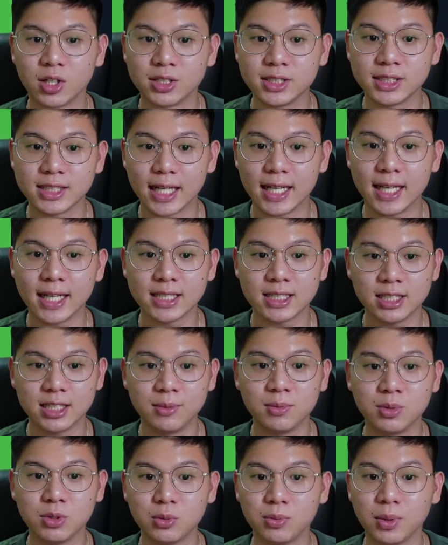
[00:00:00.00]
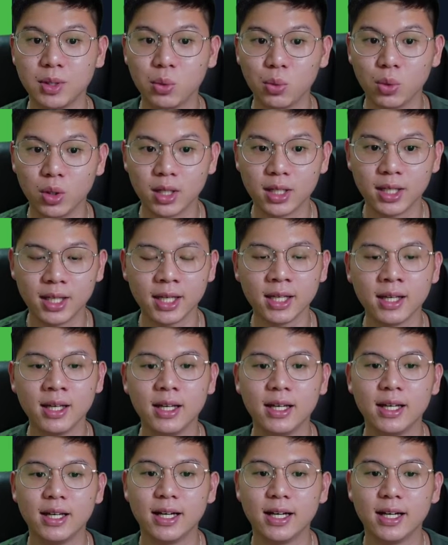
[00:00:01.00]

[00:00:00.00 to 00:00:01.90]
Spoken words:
on Salah seems to be working.